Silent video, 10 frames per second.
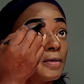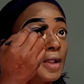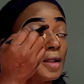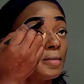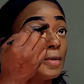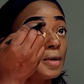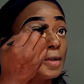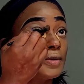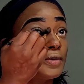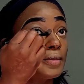flat
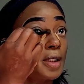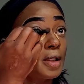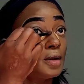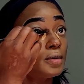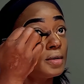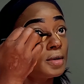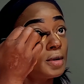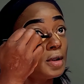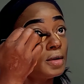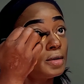brush for my nose
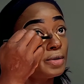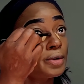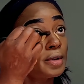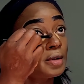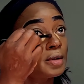contour.